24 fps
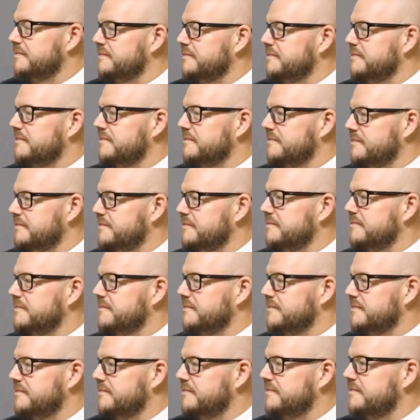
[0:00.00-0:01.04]

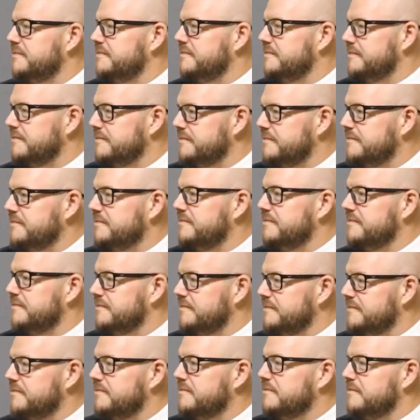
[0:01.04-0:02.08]

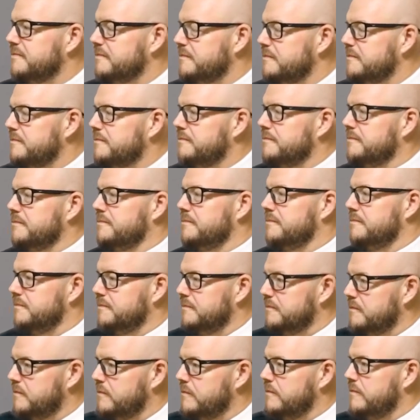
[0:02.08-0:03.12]

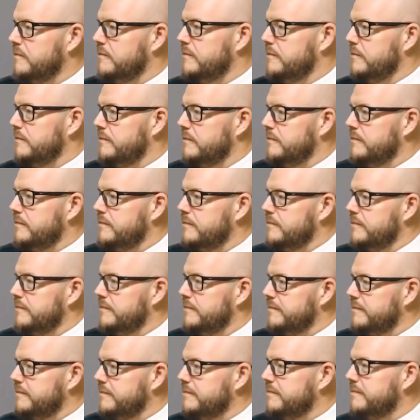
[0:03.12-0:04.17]

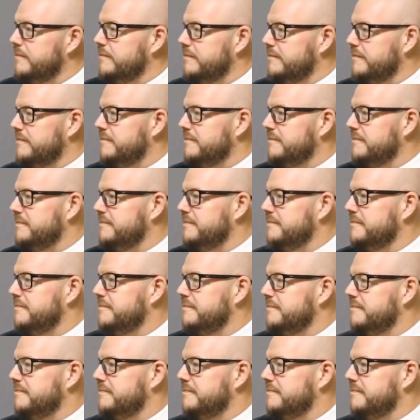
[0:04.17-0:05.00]
This person isn't speaking.